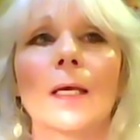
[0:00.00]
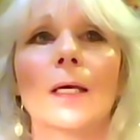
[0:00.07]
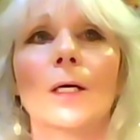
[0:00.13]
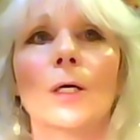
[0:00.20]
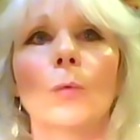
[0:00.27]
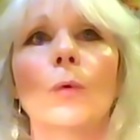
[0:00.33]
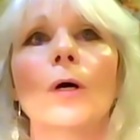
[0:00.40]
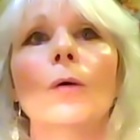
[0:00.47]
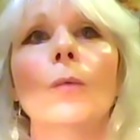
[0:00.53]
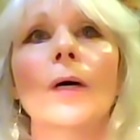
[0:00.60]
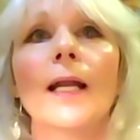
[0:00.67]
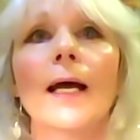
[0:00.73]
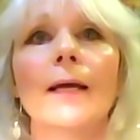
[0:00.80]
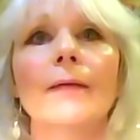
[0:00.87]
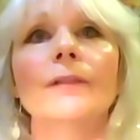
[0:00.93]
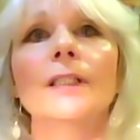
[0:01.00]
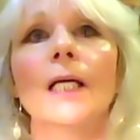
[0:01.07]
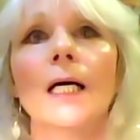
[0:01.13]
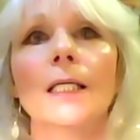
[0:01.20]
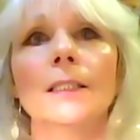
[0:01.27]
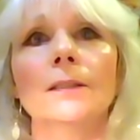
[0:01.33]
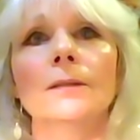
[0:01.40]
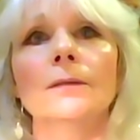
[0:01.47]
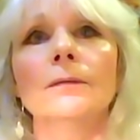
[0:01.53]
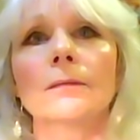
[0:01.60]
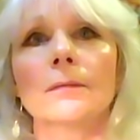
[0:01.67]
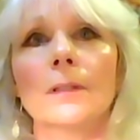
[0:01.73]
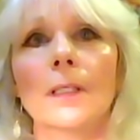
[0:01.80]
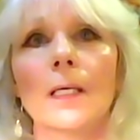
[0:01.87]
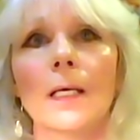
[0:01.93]
Well, what I've done,
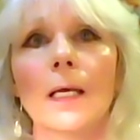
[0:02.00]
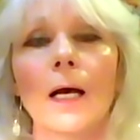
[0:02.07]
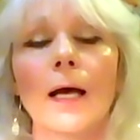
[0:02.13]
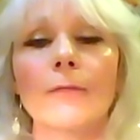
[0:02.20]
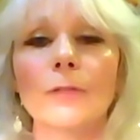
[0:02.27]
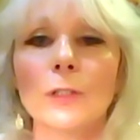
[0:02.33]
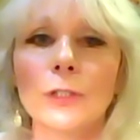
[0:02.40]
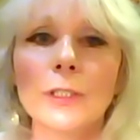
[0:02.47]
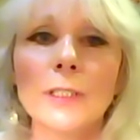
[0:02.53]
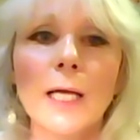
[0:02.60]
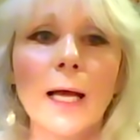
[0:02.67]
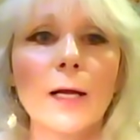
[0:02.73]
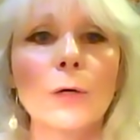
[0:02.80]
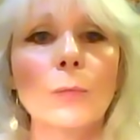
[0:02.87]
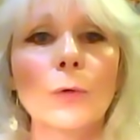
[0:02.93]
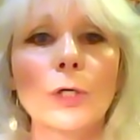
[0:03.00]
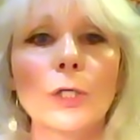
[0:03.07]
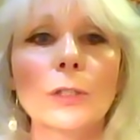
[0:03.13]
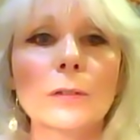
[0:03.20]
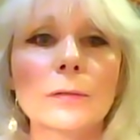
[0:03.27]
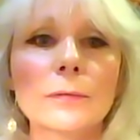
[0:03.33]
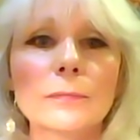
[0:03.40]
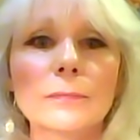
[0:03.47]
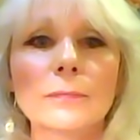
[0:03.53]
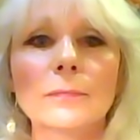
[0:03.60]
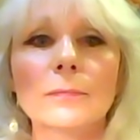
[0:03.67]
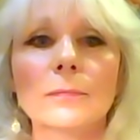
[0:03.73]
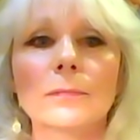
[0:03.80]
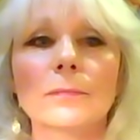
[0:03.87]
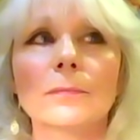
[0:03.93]
I've learned how to work
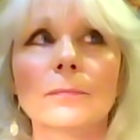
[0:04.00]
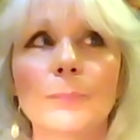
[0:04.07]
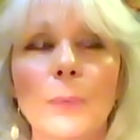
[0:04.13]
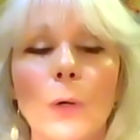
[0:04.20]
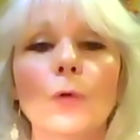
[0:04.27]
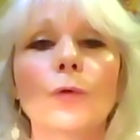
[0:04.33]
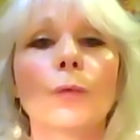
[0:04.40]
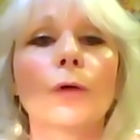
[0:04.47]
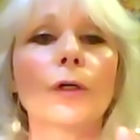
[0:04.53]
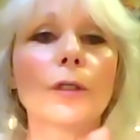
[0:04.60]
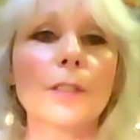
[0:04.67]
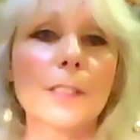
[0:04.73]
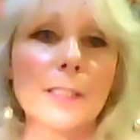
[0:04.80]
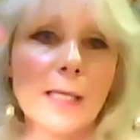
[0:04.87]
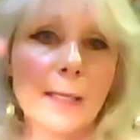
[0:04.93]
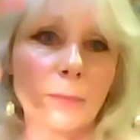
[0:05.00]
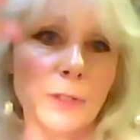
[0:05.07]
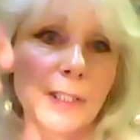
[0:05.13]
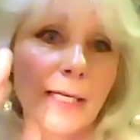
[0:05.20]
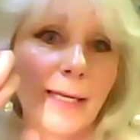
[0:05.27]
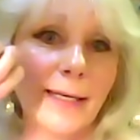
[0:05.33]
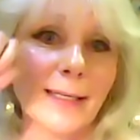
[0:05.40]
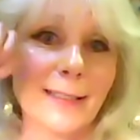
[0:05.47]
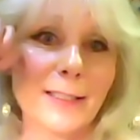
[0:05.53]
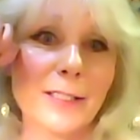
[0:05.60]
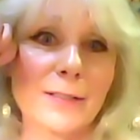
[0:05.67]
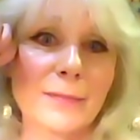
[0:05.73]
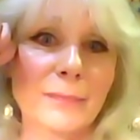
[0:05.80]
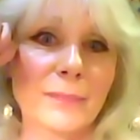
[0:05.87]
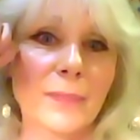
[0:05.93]
both worlds
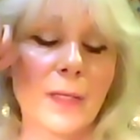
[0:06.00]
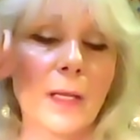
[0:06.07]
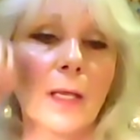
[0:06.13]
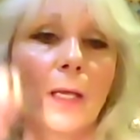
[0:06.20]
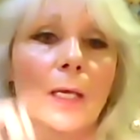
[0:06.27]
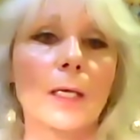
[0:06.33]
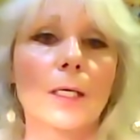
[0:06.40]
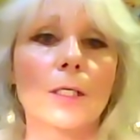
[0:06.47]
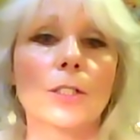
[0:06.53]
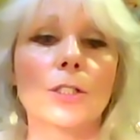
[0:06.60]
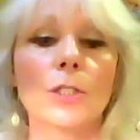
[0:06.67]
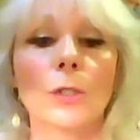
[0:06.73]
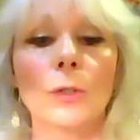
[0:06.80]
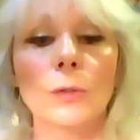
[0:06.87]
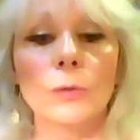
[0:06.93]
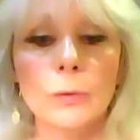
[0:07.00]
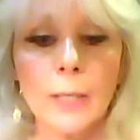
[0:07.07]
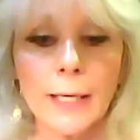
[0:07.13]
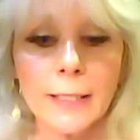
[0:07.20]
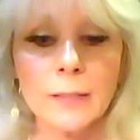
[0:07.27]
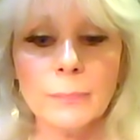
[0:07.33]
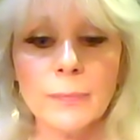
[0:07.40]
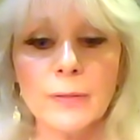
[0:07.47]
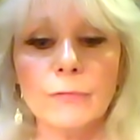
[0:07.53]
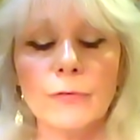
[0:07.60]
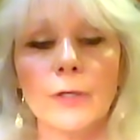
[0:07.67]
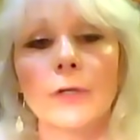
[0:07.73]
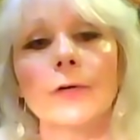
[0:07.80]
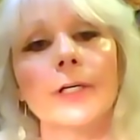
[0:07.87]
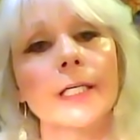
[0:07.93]
simultaneous. Mm-hmm. So I can be
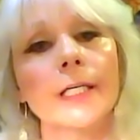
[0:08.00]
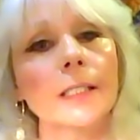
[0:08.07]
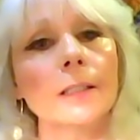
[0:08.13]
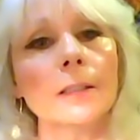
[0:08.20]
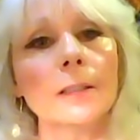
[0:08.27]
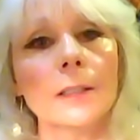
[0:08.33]
very